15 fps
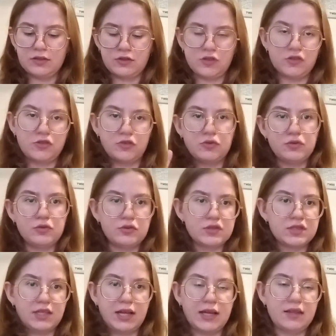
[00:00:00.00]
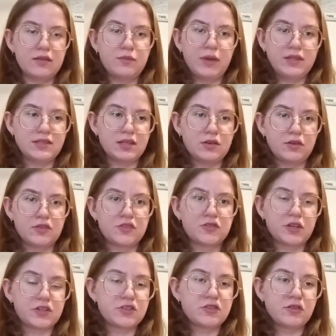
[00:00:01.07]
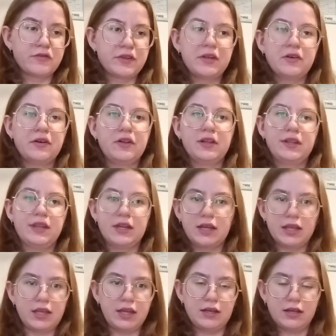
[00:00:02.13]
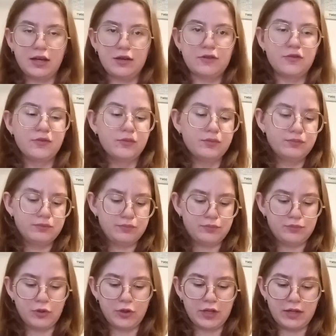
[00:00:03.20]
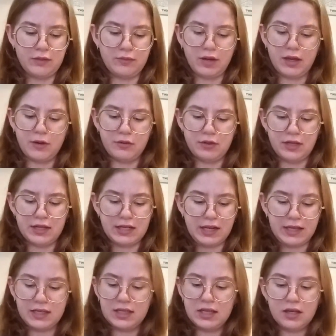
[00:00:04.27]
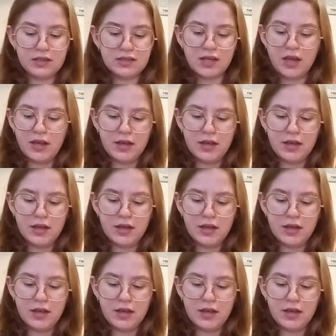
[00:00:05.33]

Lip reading: just to see like the basic construction of it all, and then I can kind of put in my own little ideas.